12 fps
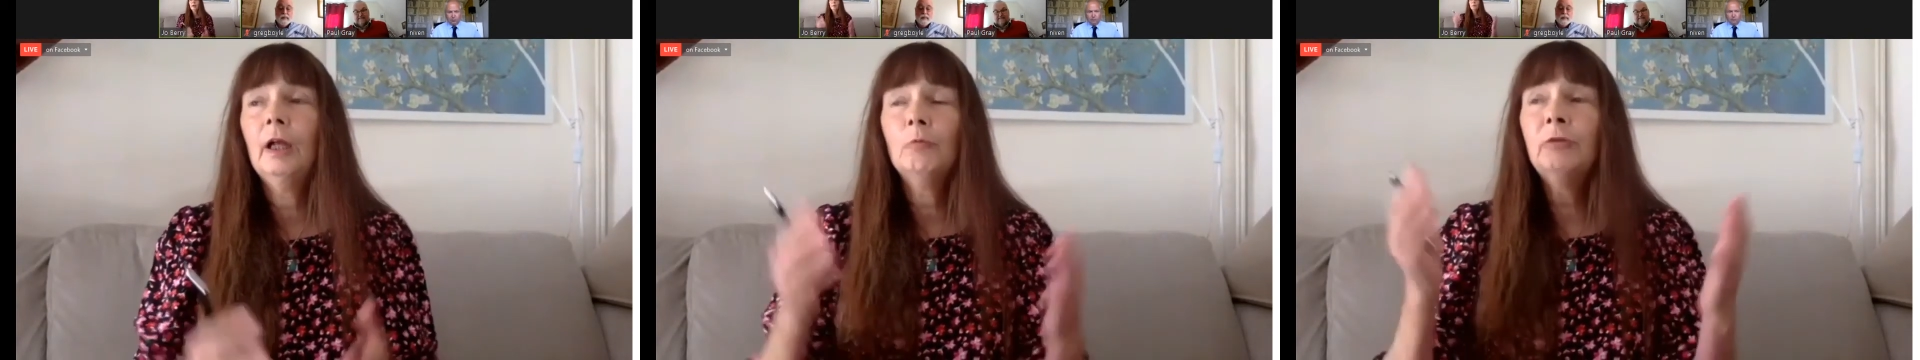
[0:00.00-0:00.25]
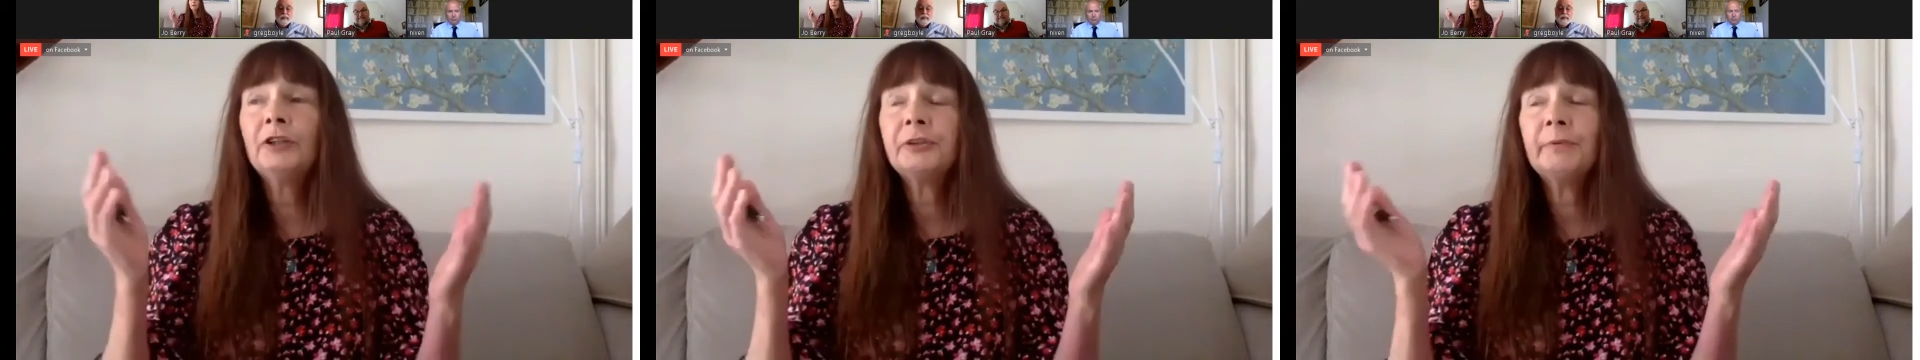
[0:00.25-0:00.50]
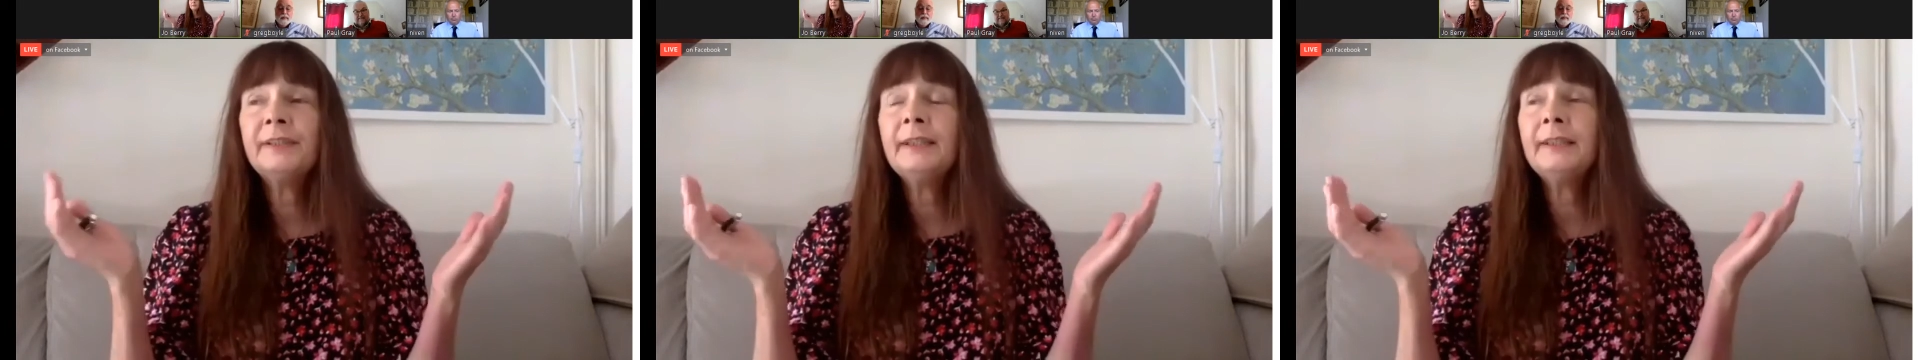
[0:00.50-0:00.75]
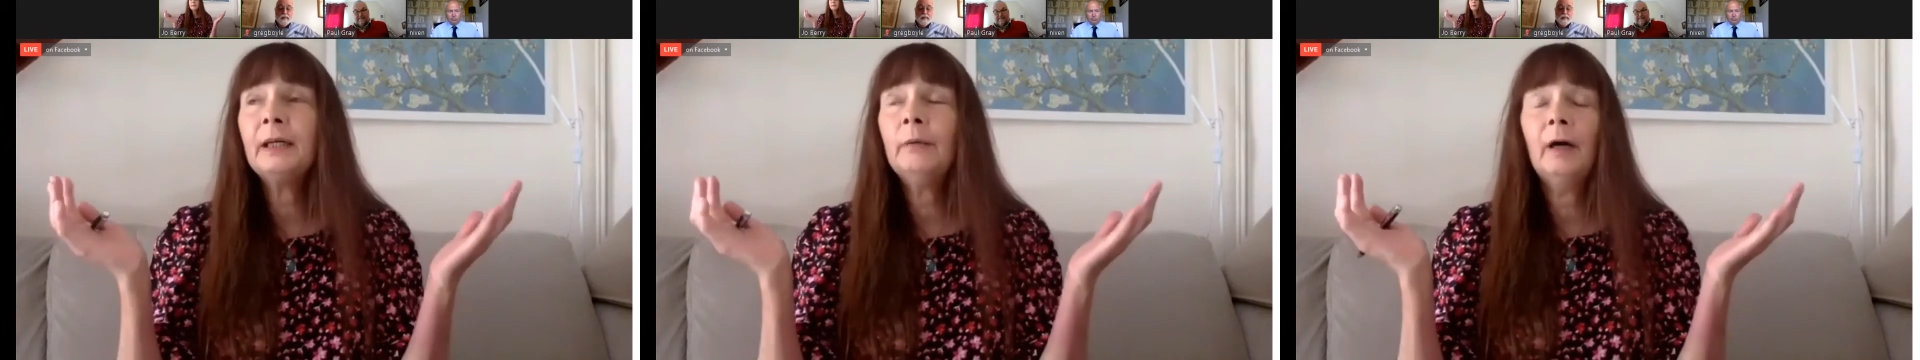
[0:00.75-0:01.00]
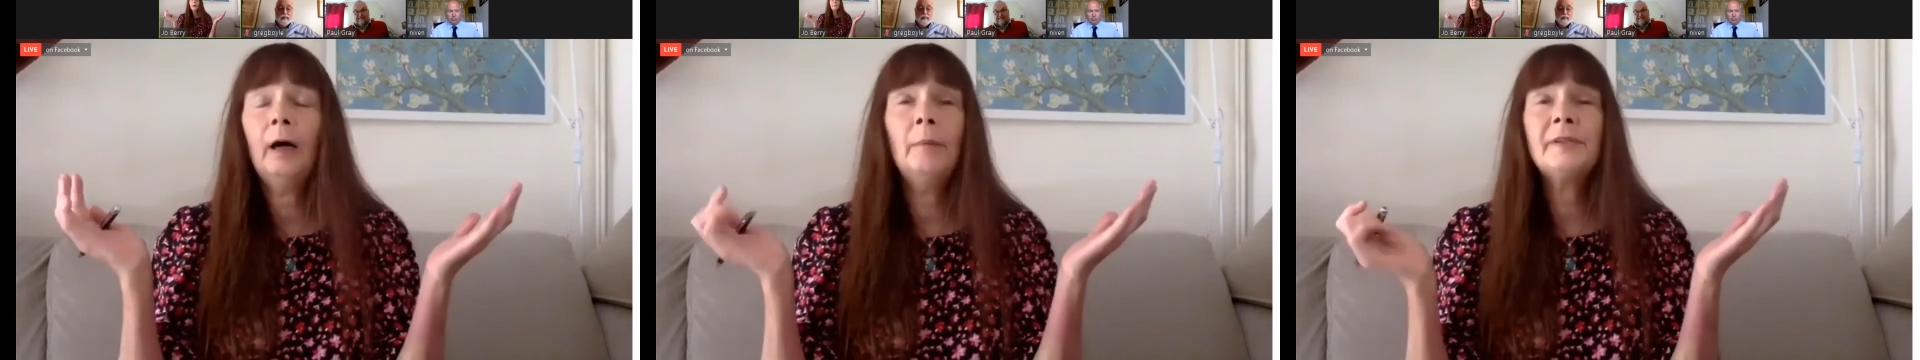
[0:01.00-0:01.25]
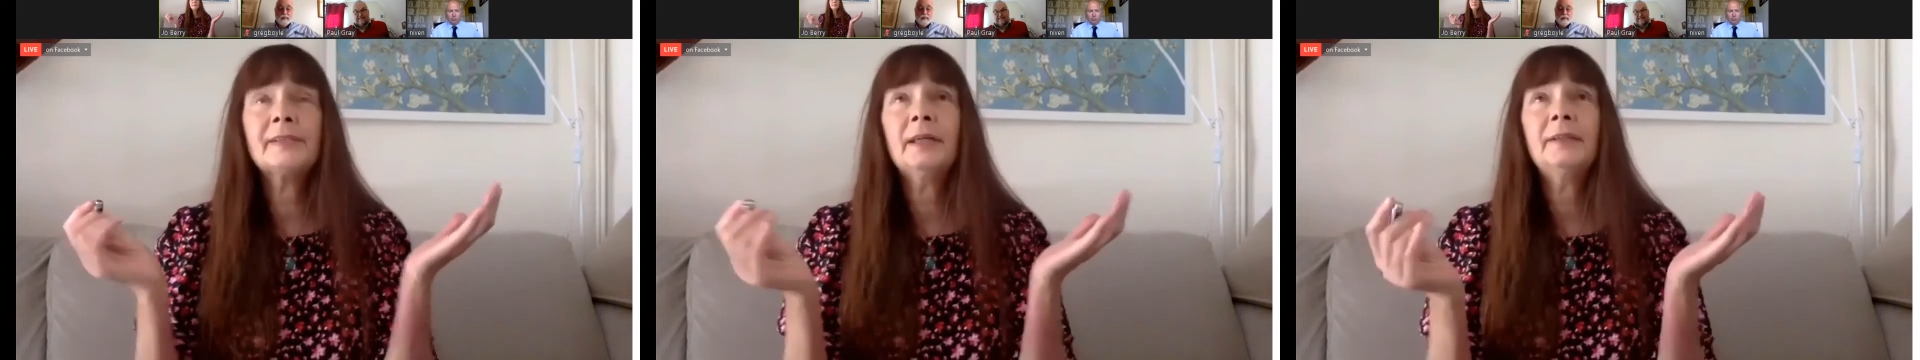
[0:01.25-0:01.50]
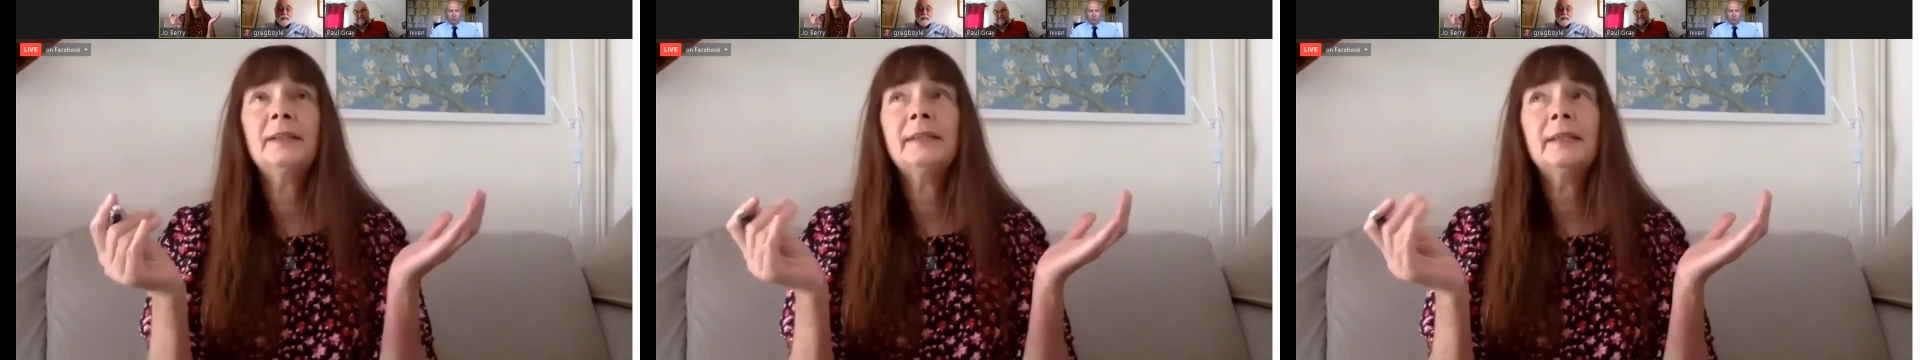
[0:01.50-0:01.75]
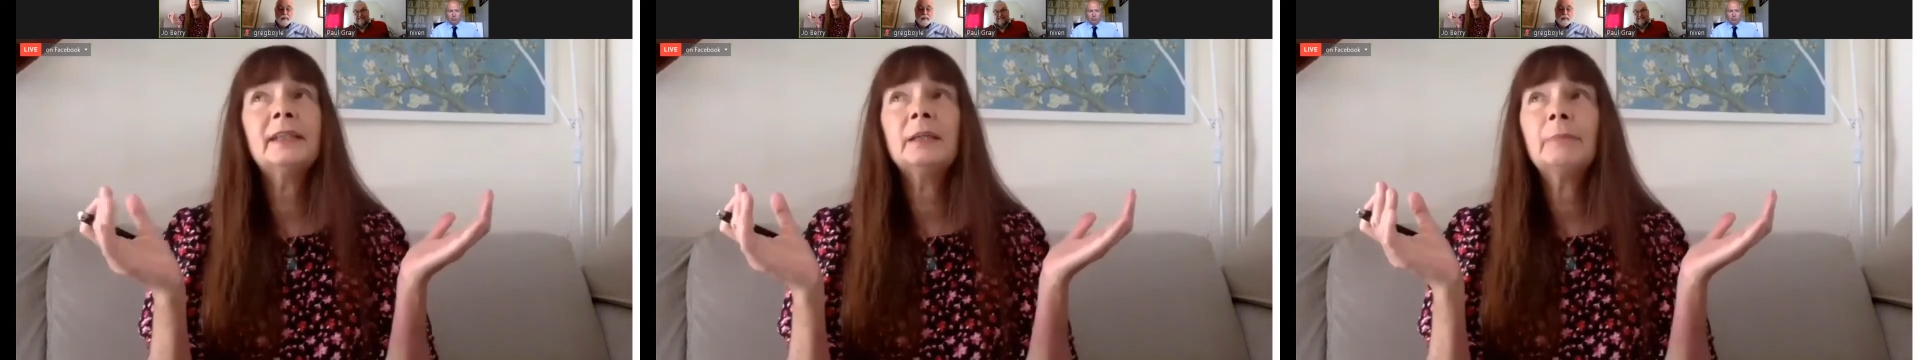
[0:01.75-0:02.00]
what do we need? I'm just suddenly
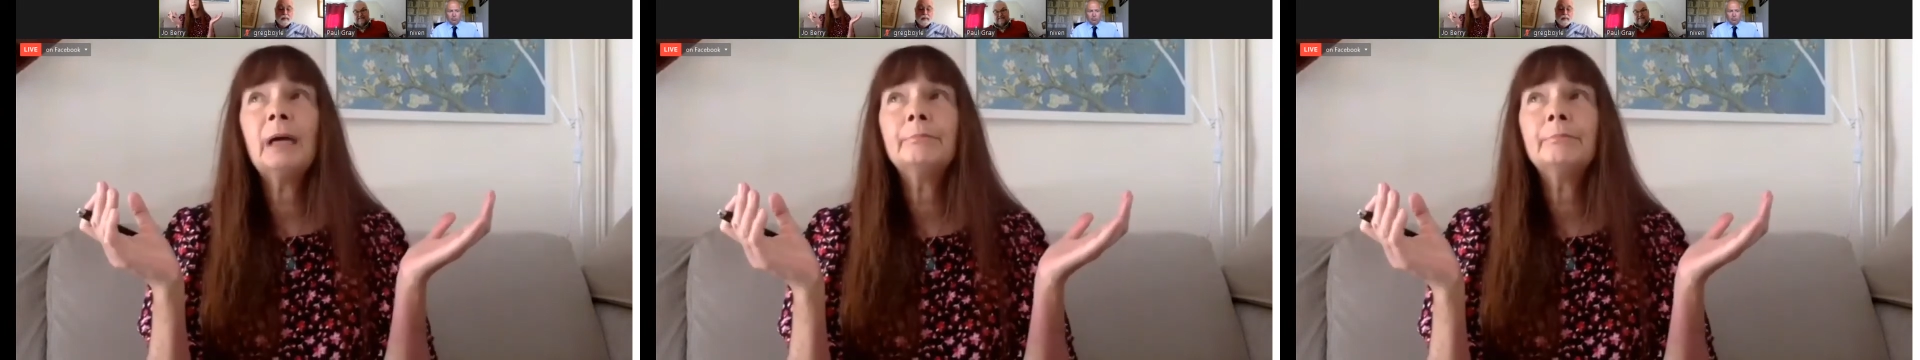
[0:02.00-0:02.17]
thinking